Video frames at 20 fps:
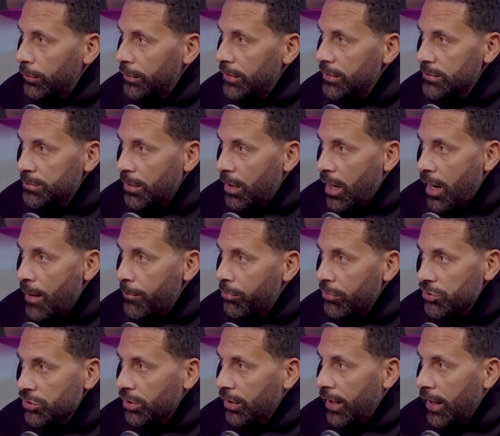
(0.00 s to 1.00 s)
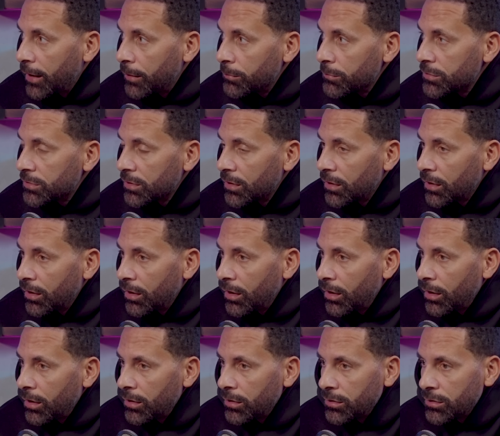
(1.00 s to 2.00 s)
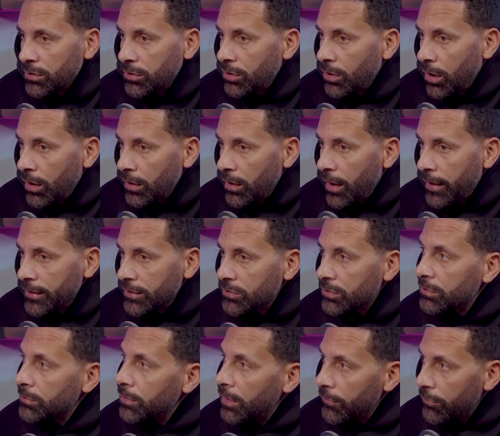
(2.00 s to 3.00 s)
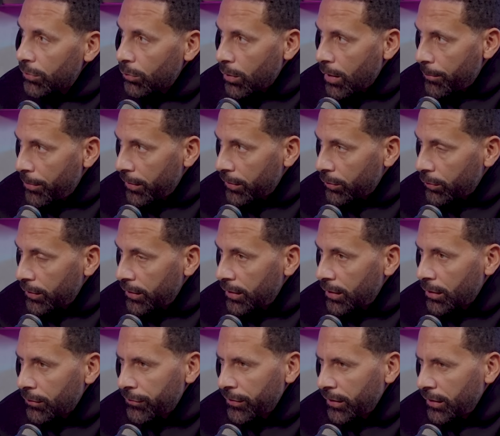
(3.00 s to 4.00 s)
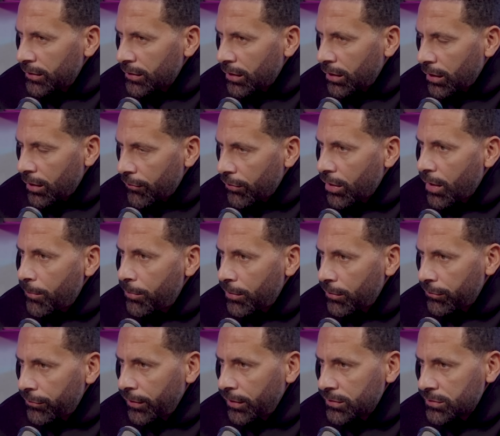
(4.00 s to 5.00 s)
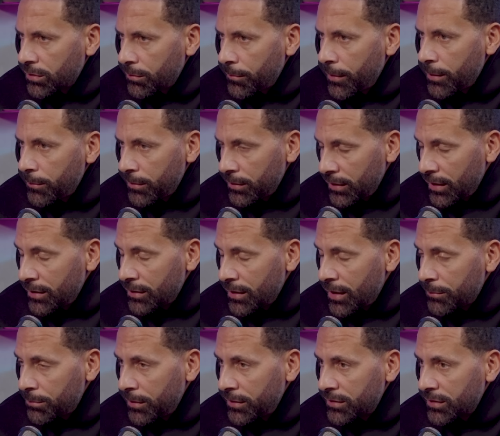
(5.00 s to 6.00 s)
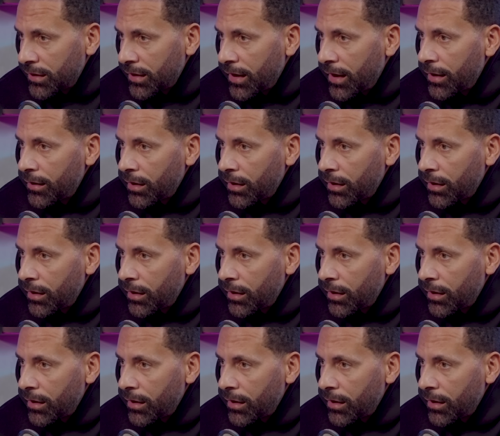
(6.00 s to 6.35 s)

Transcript: In these high pressure games, you got like he's given away a penalty, and I think he done another couple of things that maybe lead, led me to that.